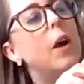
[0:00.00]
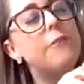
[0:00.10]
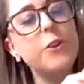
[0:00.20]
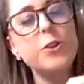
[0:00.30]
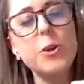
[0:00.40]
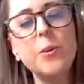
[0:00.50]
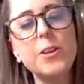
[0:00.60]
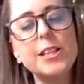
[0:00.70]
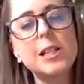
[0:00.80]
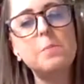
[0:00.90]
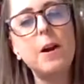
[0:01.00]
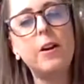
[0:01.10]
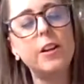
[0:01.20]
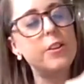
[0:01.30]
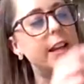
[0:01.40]
If you do it with a
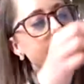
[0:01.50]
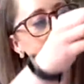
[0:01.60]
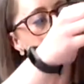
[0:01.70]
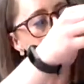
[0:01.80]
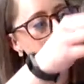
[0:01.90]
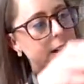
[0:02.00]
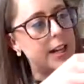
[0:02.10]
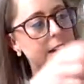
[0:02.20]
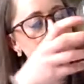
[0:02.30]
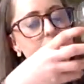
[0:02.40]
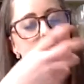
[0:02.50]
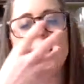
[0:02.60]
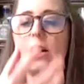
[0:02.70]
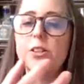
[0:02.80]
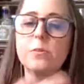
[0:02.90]
spirit, you get bigger legs. So it's
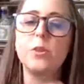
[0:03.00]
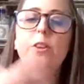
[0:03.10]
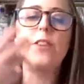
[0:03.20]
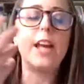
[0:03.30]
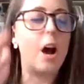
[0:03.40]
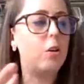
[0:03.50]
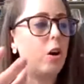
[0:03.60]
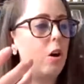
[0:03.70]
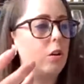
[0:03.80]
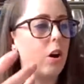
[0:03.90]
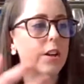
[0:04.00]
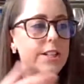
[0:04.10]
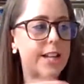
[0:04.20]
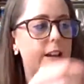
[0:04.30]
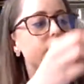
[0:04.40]
sort of the alcohol
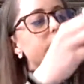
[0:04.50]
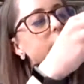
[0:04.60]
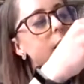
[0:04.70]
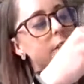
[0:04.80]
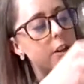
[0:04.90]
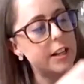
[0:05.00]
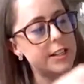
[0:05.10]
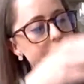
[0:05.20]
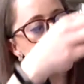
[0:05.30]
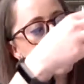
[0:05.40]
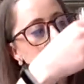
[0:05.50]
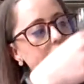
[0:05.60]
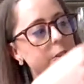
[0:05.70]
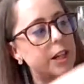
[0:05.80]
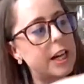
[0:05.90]
content that you can see
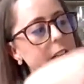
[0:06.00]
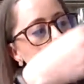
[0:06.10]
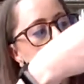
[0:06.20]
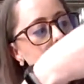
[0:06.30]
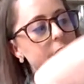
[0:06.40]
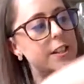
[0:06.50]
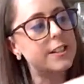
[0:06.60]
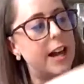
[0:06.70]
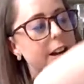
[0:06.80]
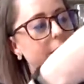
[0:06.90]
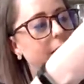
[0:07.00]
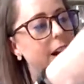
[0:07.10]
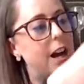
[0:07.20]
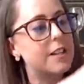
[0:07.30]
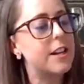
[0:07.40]
sort of clinging to the side of the
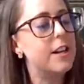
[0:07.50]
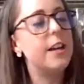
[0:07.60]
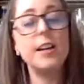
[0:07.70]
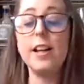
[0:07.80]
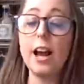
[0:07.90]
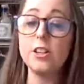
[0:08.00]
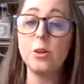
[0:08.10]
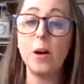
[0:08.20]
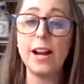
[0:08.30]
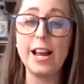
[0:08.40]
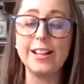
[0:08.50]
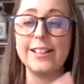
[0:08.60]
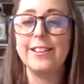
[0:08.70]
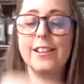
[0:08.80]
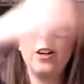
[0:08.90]
glass. It's actually quite
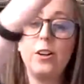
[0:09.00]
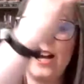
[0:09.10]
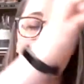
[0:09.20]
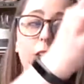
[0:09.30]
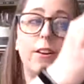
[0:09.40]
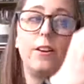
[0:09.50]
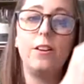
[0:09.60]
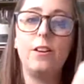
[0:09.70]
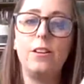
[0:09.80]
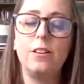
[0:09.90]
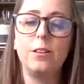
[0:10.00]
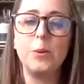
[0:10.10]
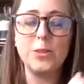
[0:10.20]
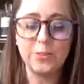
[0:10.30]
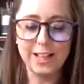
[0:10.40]
elegant, like long,
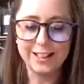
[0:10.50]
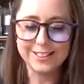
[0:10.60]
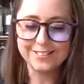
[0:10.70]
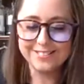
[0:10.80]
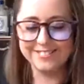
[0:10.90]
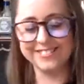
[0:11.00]
beautiful legs.